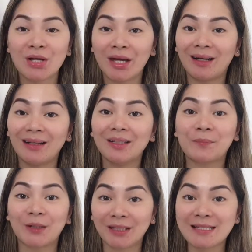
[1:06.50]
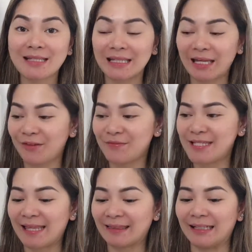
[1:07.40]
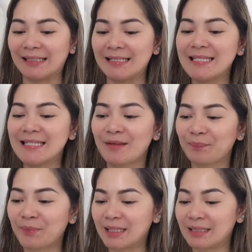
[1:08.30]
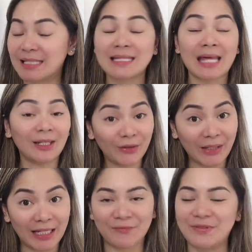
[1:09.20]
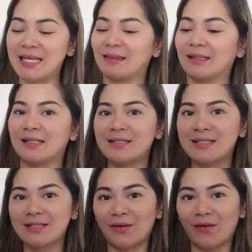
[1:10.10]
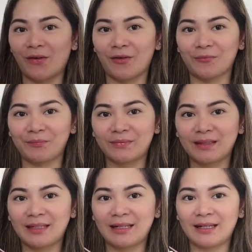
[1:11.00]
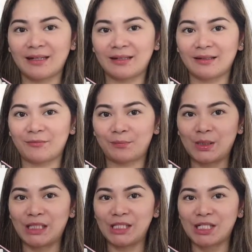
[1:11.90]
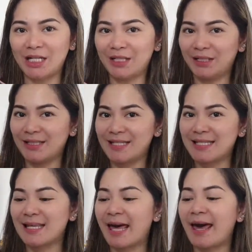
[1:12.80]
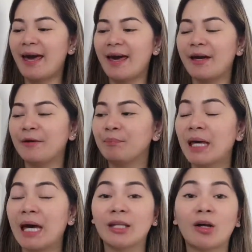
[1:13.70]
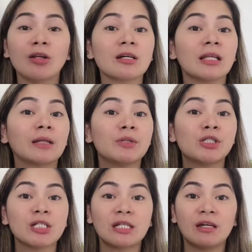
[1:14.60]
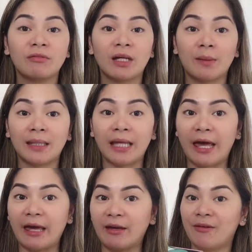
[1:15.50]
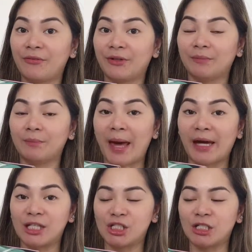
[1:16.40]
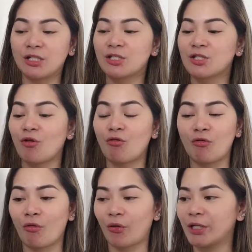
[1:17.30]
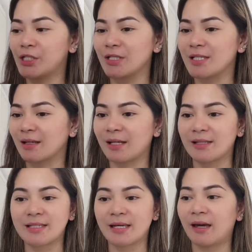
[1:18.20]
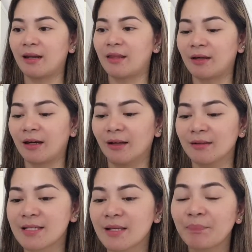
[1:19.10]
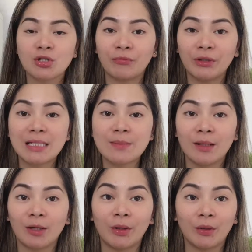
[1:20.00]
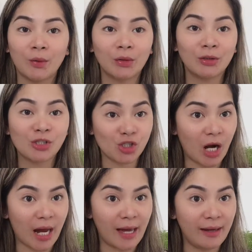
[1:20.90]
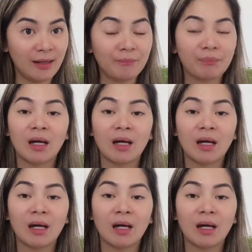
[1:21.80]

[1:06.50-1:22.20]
So here are the products that they have sent us. The Stylekorean have sent us, so pretty generous, hey. And also, let me just give them an A for the packaging. So gorgeous, I can't say anything else. So for this vlog, we are going to try